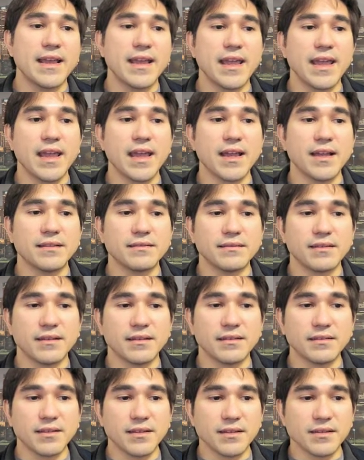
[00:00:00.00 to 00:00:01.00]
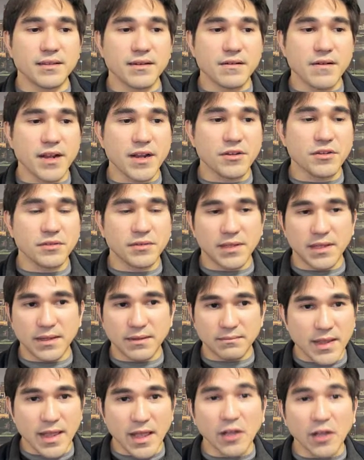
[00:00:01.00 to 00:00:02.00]
and these are
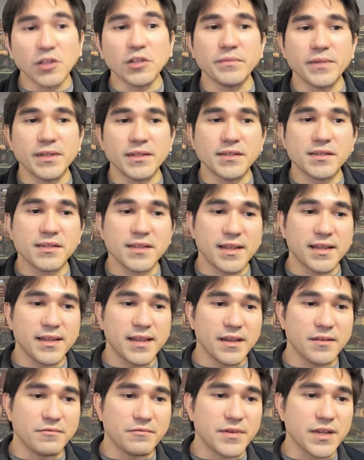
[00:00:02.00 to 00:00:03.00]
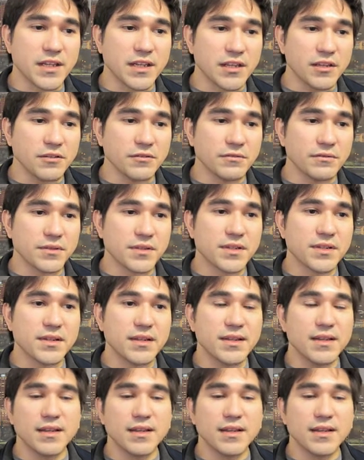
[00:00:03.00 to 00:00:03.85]
actually elements that get reused